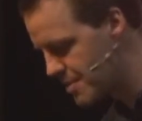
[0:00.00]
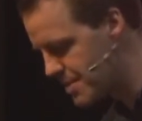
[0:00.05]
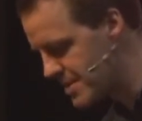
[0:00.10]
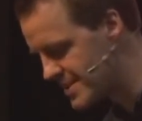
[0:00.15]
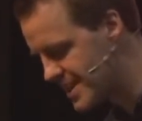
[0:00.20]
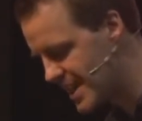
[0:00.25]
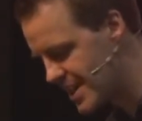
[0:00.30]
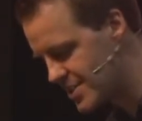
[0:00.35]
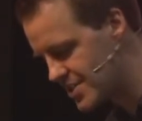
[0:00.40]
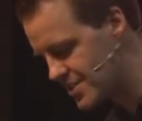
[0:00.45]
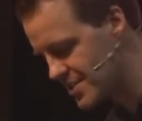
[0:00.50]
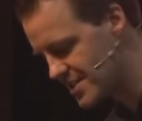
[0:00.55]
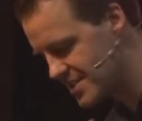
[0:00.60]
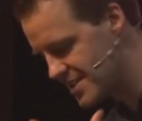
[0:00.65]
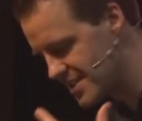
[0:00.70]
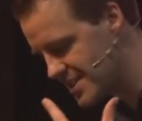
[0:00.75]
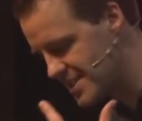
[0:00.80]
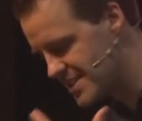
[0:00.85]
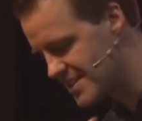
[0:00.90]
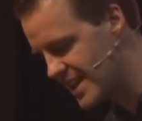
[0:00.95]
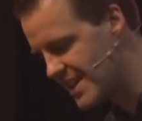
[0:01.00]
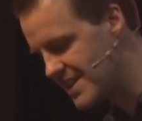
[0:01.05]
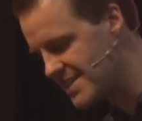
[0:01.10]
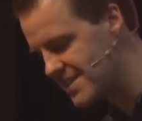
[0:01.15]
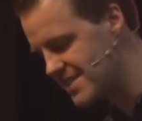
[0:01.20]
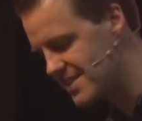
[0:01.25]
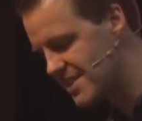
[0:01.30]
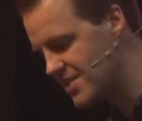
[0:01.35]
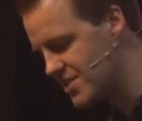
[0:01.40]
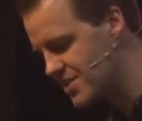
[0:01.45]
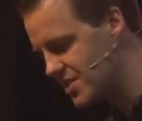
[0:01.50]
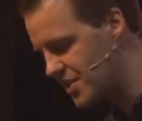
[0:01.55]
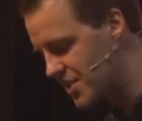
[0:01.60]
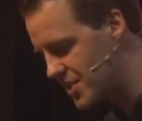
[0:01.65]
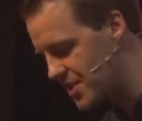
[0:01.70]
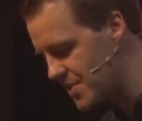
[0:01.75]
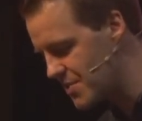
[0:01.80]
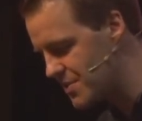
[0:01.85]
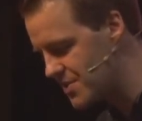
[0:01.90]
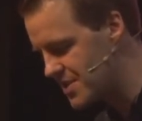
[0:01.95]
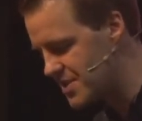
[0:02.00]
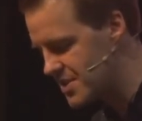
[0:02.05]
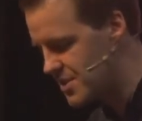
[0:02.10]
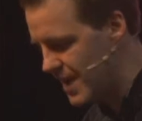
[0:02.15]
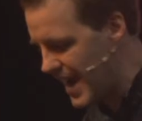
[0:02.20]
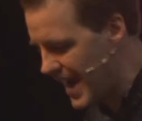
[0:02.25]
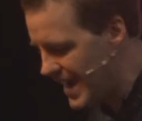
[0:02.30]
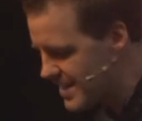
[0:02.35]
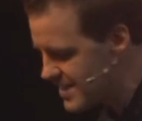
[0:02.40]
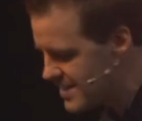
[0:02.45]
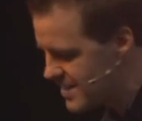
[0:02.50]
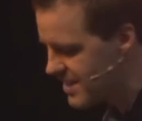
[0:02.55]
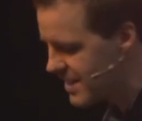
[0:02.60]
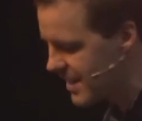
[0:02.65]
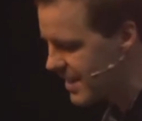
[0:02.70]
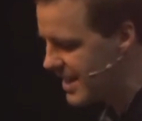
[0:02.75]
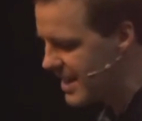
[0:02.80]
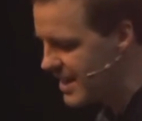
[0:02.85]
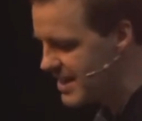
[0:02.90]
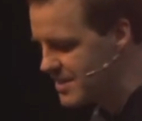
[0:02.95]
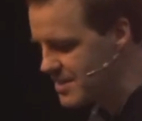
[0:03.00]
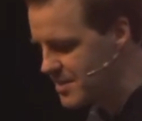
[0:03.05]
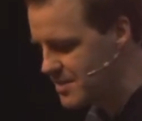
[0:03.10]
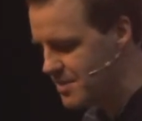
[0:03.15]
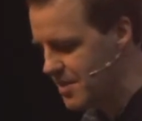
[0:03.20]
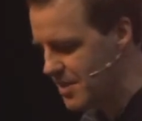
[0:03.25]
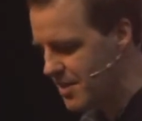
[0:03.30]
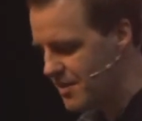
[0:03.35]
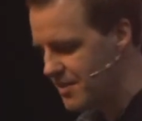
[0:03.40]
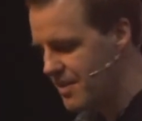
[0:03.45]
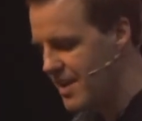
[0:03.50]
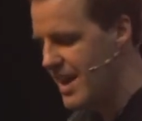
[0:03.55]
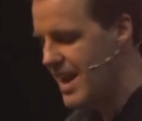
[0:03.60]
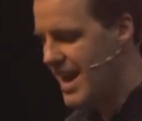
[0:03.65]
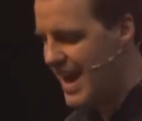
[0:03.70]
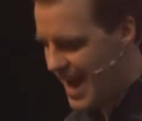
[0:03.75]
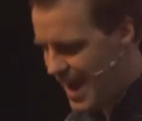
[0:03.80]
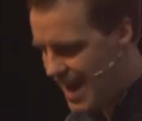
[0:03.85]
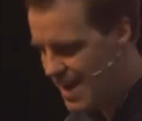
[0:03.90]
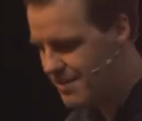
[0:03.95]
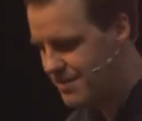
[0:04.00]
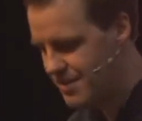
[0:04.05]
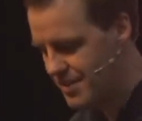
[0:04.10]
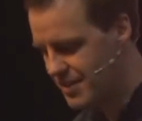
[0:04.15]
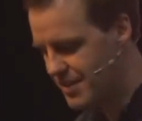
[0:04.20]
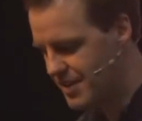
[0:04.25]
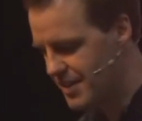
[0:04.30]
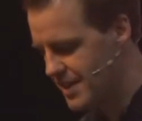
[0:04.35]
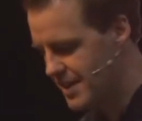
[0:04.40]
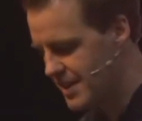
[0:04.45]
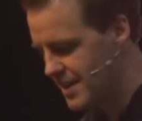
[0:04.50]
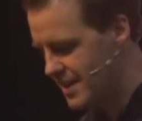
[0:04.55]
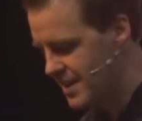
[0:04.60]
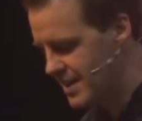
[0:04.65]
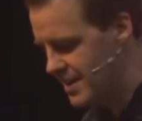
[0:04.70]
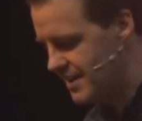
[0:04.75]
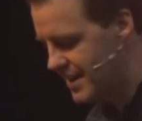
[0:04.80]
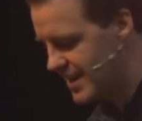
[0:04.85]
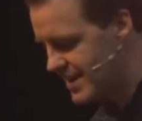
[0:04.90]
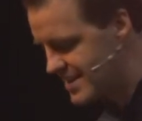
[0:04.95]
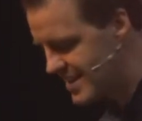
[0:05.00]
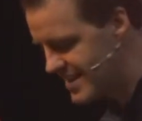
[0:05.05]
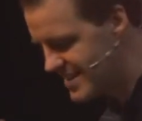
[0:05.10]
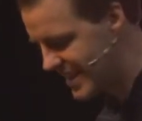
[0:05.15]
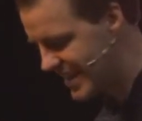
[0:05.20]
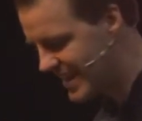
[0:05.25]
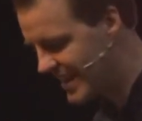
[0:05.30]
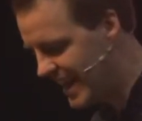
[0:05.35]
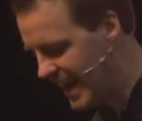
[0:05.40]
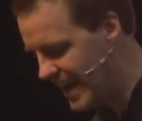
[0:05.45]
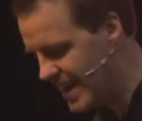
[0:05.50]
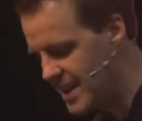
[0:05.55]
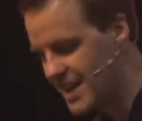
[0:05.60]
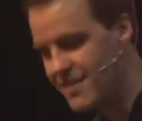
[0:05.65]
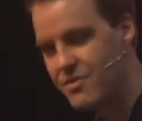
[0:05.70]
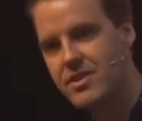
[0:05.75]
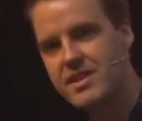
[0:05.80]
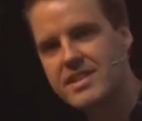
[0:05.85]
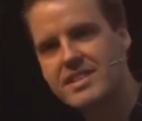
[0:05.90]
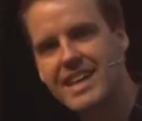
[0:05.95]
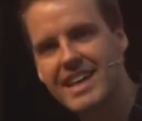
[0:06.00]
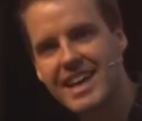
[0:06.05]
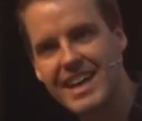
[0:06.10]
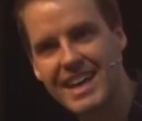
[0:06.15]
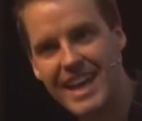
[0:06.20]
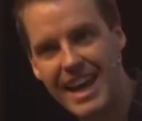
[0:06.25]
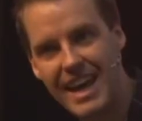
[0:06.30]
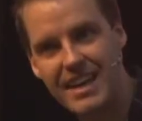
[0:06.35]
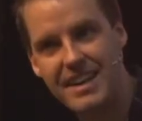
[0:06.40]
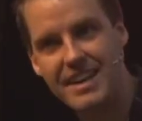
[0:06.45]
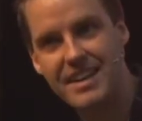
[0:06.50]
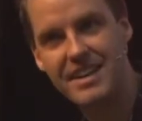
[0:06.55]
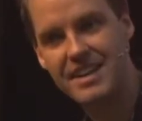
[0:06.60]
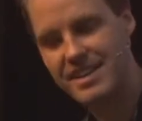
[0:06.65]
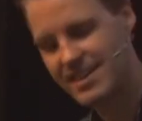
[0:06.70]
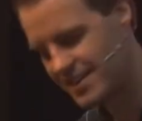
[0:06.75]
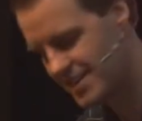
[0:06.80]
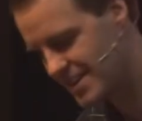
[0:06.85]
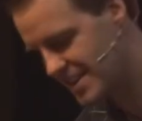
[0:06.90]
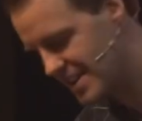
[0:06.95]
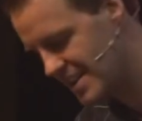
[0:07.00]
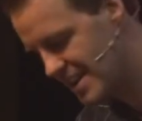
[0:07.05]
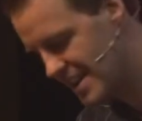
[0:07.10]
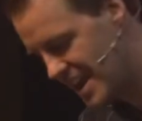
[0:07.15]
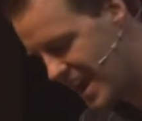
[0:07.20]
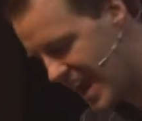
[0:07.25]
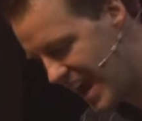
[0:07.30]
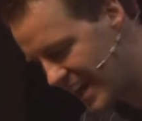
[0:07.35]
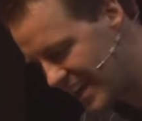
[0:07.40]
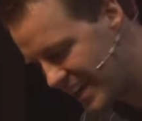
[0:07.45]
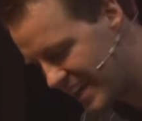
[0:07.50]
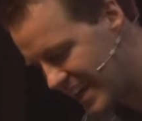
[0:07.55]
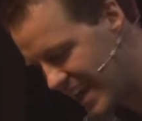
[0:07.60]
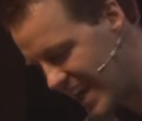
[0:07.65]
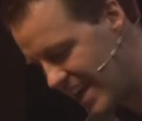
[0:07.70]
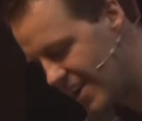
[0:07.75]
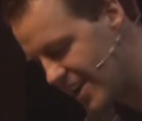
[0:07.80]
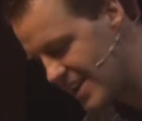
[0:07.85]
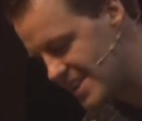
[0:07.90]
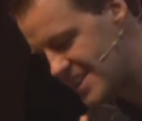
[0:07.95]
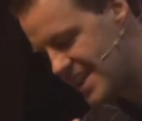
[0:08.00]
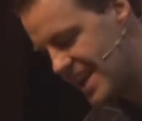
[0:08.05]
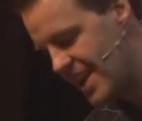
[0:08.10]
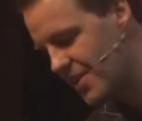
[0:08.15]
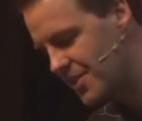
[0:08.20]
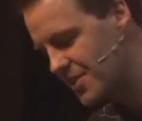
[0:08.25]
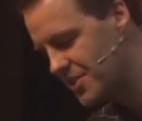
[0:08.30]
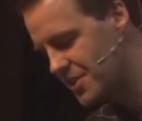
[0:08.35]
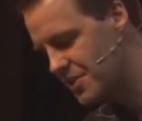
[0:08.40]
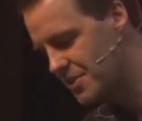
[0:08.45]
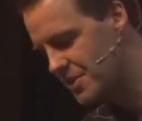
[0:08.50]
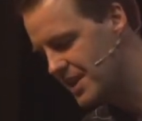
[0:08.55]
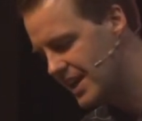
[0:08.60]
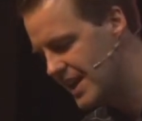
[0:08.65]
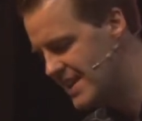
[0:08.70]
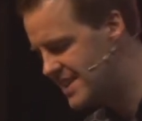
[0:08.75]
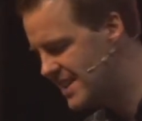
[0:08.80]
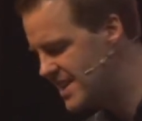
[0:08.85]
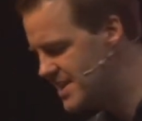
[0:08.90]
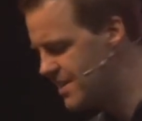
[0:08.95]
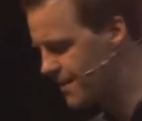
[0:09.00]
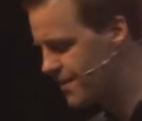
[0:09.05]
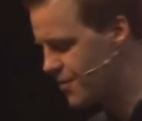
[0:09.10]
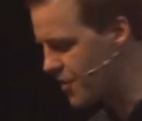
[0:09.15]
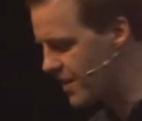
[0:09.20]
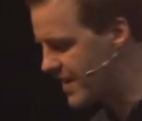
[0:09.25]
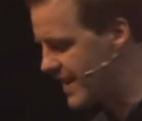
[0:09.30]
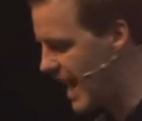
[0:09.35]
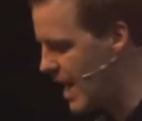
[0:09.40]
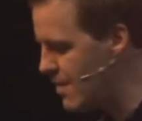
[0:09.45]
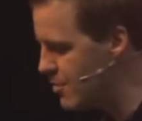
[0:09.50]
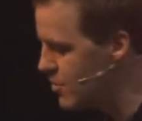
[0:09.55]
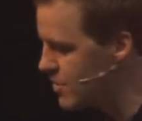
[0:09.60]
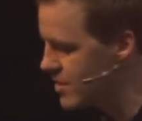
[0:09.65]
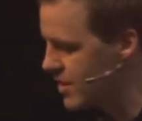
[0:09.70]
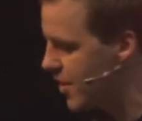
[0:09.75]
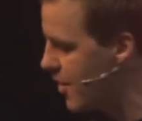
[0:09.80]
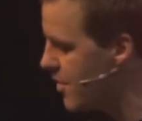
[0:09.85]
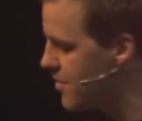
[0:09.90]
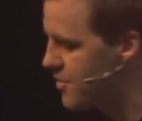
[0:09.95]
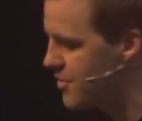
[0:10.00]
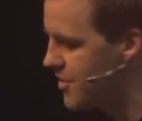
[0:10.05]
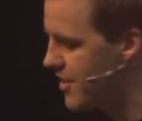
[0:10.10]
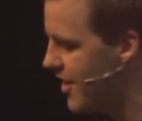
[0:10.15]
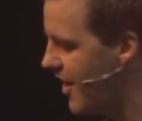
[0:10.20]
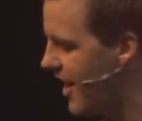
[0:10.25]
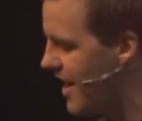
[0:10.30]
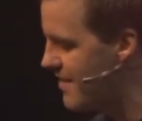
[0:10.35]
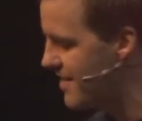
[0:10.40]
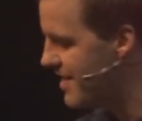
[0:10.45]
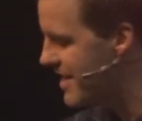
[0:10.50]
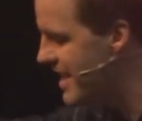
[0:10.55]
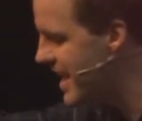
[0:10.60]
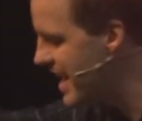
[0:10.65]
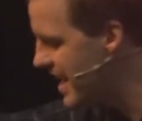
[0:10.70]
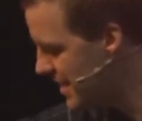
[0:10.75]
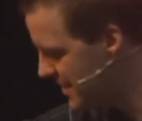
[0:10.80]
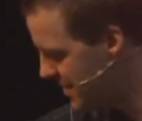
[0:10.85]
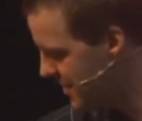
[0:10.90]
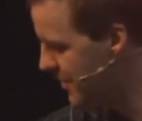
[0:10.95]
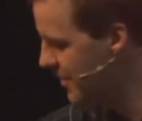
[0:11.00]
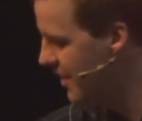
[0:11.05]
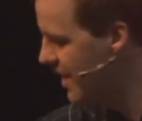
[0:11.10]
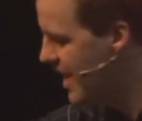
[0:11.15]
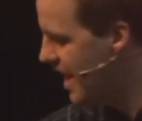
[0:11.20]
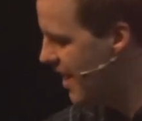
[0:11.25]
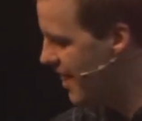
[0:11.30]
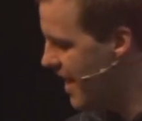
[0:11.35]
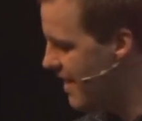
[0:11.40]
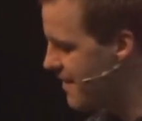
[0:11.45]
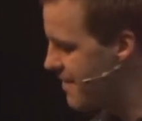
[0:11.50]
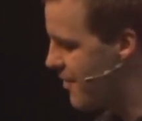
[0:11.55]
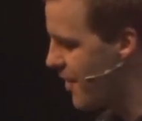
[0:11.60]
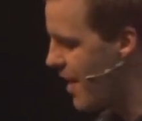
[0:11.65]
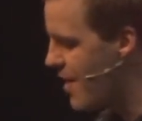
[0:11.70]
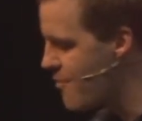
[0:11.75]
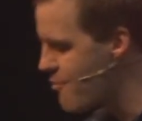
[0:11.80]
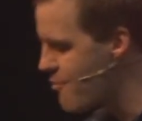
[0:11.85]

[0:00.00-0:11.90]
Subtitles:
possessions and status as security to enter the kingdom of heaven." And then He says, "Again," everyone say again. "Again, I tell you, it's easier for a camel to go through the eye of a needle than for a